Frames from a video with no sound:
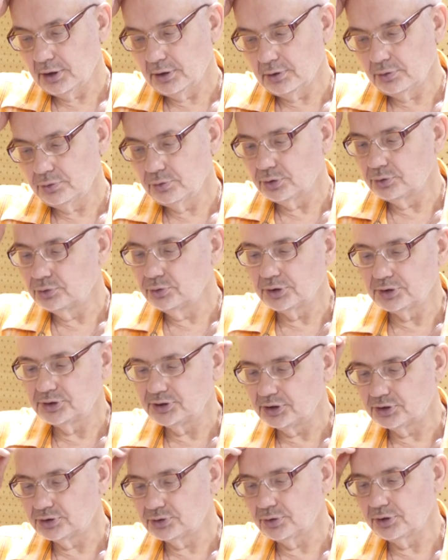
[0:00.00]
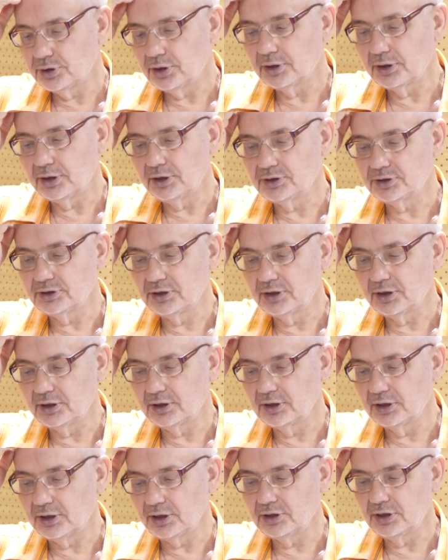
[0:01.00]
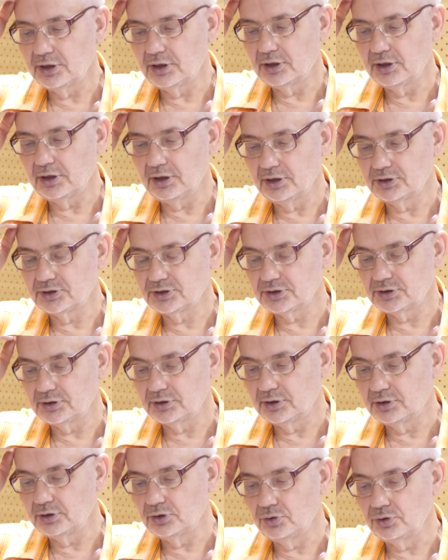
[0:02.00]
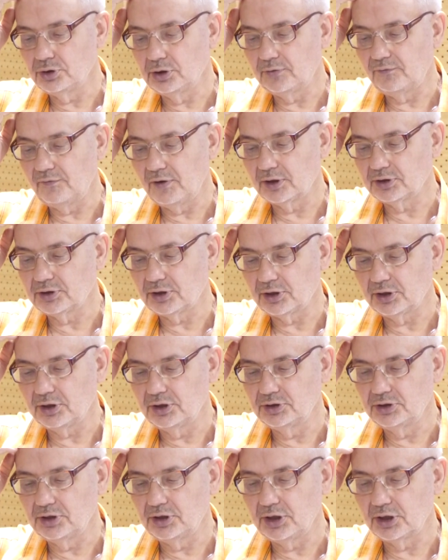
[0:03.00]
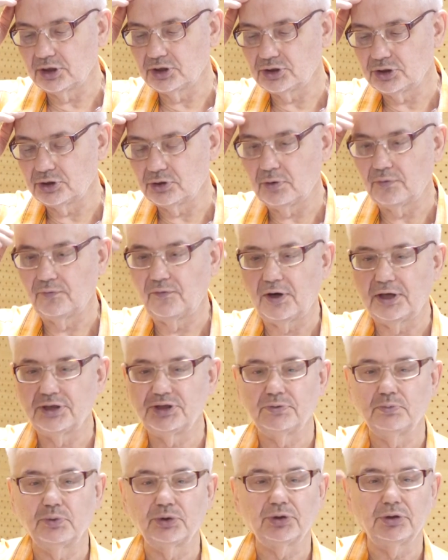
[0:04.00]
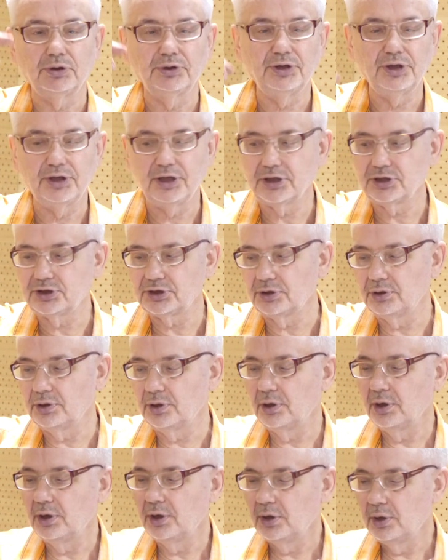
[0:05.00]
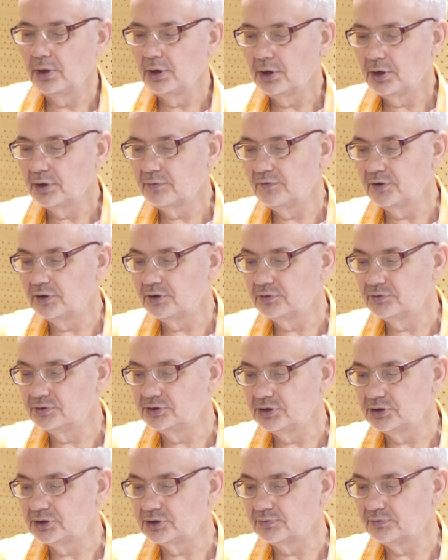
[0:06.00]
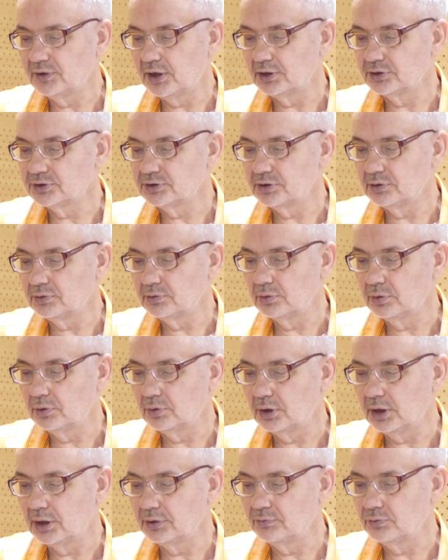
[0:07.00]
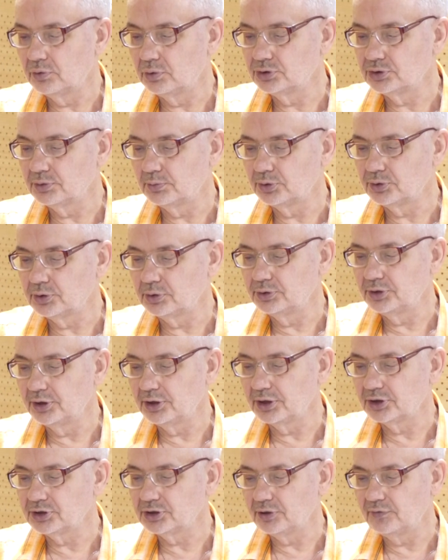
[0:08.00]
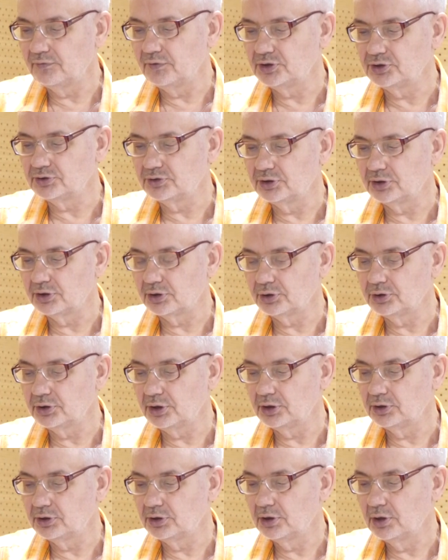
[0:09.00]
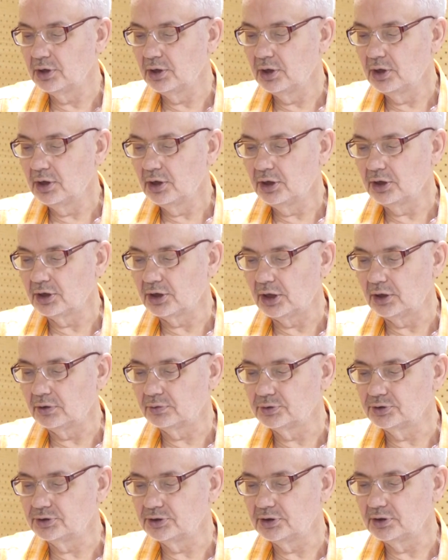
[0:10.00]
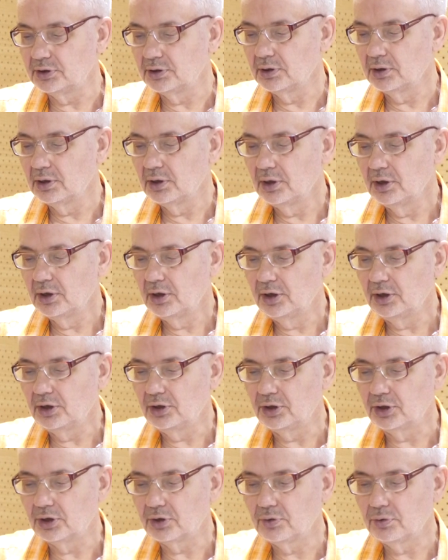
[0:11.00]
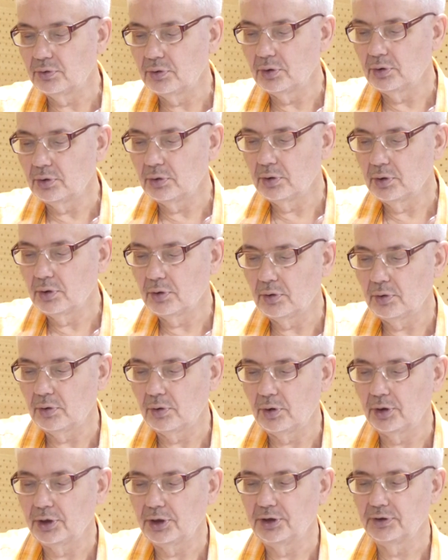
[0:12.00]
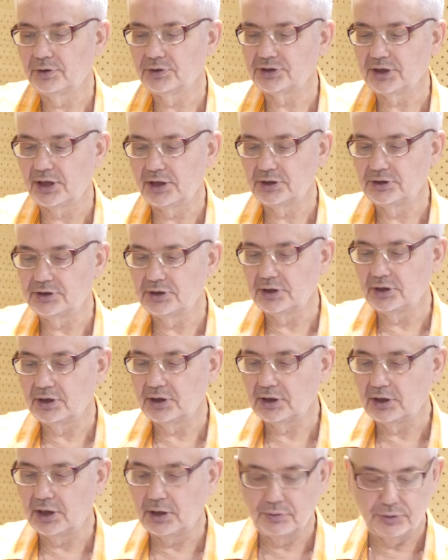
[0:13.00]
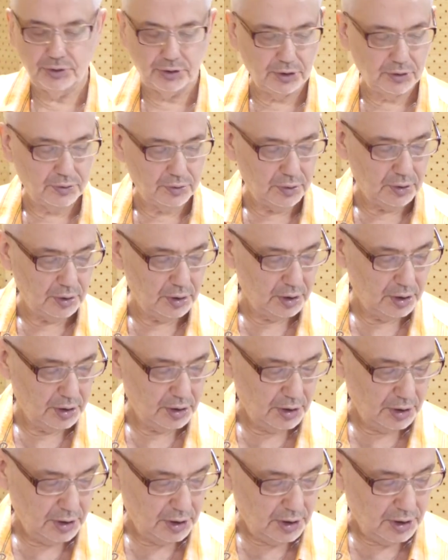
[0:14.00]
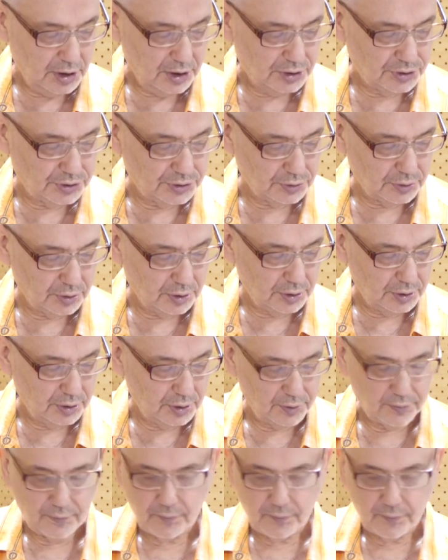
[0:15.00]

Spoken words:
not z, sorry, it's gradient, it's unit vector in direction of azimuthal direction. This was one azimuthal direction which we rotate around the inner core or inside the outer core. So